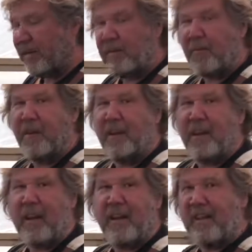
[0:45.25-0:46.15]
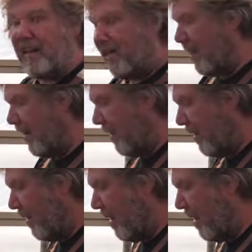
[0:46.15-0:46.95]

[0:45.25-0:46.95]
something you got to consider.